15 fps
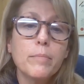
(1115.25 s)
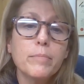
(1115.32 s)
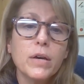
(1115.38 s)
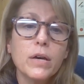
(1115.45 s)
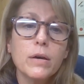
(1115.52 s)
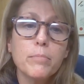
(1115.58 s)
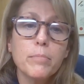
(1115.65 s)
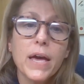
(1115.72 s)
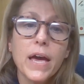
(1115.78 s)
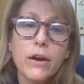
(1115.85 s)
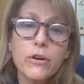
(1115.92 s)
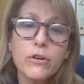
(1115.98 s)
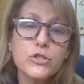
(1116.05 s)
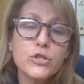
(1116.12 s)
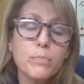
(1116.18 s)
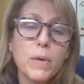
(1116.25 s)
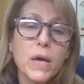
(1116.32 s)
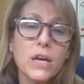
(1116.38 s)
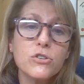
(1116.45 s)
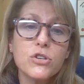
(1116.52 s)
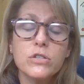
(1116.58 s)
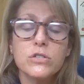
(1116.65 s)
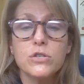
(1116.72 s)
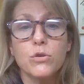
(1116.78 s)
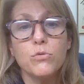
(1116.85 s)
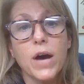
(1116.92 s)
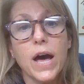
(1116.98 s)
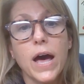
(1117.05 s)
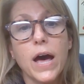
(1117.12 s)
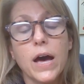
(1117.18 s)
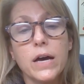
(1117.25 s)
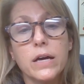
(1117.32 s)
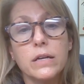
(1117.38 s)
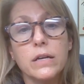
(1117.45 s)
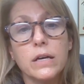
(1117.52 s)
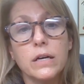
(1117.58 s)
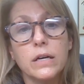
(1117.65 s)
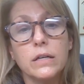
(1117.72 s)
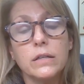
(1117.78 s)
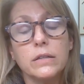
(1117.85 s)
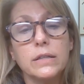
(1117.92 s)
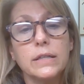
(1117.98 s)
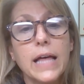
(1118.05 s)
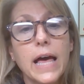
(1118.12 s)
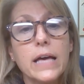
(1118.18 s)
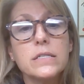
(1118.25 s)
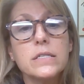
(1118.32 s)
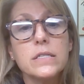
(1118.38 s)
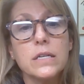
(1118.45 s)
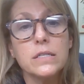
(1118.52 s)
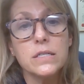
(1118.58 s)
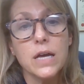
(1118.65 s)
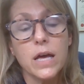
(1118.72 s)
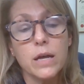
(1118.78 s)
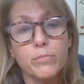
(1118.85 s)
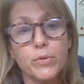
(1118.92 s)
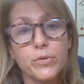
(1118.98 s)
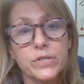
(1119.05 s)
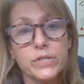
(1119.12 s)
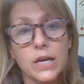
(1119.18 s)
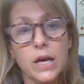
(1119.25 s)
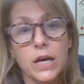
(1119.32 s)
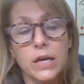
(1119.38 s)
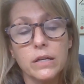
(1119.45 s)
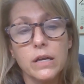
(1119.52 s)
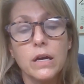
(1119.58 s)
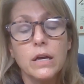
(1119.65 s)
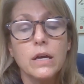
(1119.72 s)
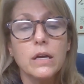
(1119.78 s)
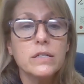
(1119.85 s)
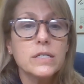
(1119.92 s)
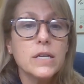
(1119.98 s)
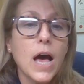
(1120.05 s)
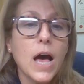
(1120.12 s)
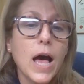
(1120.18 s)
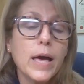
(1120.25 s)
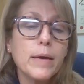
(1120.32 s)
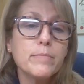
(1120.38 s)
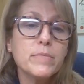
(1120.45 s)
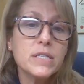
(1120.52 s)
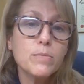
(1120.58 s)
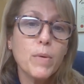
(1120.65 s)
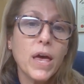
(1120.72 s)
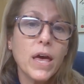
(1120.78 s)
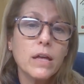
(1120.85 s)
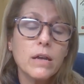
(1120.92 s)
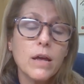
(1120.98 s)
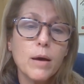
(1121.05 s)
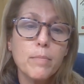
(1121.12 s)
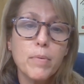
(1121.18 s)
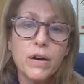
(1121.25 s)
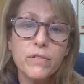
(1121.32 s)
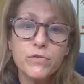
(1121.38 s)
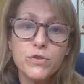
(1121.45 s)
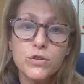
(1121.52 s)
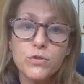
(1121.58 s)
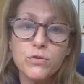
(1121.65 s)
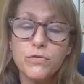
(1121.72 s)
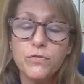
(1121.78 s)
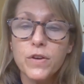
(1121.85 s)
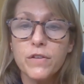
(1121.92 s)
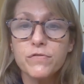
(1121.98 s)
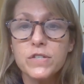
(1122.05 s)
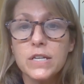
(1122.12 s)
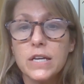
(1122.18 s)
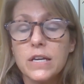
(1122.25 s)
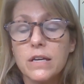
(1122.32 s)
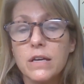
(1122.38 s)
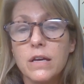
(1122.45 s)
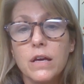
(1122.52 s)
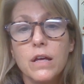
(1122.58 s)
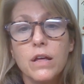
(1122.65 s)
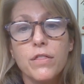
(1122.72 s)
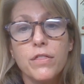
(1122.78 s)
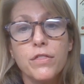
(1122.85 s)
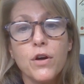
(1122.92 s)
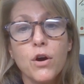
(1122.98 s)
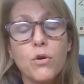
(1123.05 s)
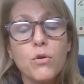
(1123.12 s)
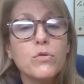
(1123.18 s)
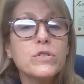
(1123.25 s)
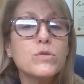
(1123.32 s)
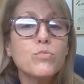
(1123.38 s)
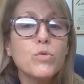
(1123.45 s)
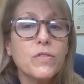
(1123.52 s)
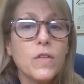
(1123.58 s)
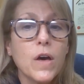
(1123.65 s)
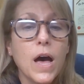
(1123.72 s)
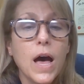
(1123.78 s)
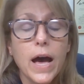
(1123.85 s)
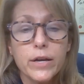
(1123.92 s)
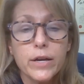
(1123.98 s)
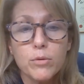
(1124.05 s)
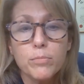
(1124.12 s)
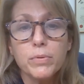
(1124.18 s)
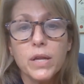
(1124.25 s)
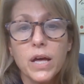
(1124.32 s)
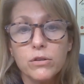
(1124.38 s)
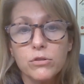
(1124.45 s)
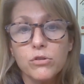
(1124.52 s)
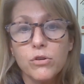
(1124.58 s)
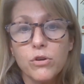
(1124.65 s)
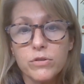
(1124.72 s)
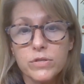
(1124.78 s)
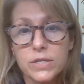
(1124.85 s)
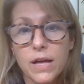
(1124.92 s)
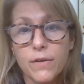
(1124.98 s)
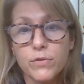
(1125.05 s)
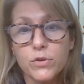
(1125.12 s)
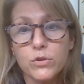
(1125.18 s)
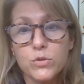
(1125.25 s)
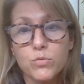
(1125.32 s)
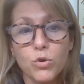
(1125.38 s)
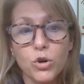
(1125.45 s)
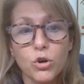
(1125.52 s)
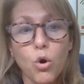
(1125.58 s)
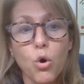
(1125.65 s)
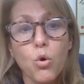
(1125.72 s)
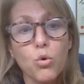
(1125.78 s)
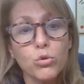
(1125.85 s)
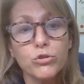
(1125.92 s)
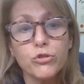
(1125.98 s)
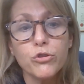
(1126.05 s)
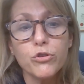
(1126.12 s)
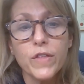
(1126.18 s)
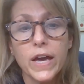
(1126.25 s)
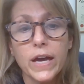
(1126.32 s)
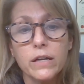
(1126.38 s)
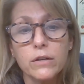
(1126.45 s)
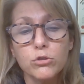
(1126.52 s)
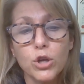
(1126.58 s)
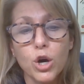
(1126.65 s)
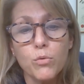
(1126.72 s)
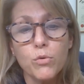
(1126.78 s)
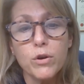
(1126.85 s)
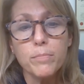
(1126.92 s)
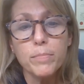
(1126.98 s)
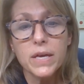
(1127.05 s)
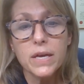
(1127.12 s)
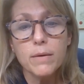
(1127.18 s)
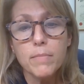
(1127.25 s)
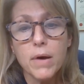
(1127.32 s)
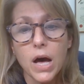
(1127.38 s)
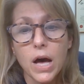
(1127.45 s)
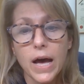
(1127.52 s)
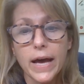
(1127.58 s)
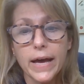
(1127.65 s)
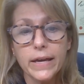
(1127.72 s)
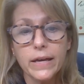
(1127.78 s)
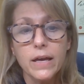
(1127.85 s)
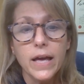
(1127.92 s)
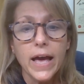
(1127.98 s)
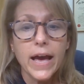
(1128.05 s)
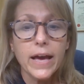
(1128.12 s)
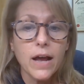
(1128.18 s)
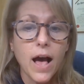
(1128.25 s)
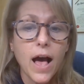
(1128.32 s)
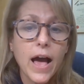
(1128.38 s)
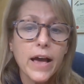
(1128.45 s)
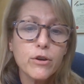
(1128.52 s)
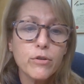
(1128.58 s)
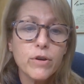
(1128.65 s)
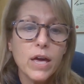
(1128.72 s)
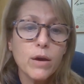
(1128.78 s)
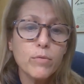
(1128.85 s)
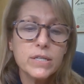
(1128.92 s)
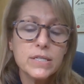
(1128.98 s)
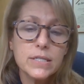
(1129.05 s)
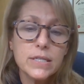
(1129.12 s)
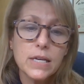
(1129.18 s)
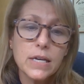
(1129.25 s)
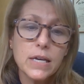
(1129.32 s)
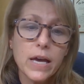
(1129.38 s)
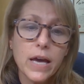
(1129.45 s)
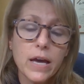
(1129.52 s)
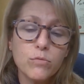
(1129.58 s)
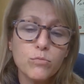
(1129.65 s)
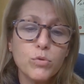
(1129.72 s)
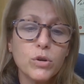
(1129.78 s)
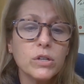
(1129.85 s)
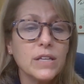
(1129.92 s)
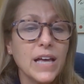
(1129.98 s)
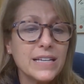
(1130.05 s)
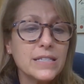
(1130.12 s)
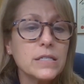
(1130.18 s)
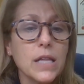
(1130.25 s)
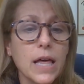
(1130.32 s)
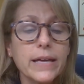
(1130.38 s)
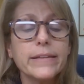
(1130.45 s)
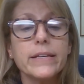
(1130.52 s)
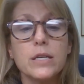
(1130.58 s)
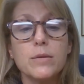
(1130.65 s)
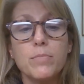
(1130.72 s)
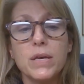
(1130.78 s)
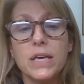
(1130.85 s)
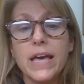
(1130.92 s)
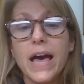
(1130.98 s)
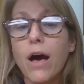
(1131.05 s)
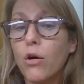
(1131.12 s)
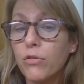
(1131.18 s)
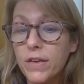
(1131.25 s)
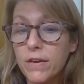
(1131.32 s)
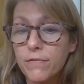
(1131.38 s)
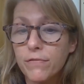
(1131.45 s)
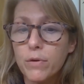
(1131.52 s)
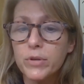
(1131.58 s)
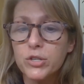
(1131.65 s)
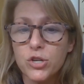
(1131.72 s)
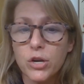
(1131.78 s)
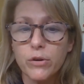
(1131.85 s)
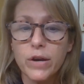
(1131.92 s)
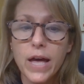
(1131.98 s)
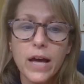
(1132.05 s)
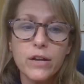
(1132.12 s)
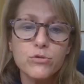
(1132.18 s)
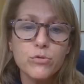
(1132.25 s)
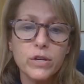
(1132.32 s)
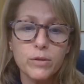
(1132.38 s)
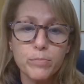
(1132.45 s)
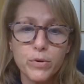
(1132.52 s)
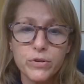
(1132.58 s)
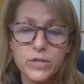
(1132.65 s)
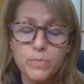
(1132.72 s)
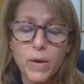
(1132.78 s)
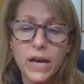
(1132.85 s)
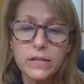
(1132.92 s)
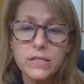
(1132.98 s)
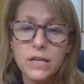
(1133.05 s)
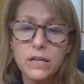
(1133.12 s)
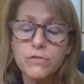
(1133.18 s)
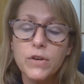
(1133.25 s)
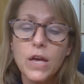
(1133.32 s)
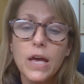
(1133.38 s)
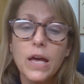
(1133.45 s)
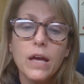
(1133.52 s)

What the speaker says: Compared to patients who had less than 10% time spent above 250, those with the higher blood glucose levels were older, they had a lower BMI, had a higher A1C, and were less likely to be healthy from a geriatric perspective.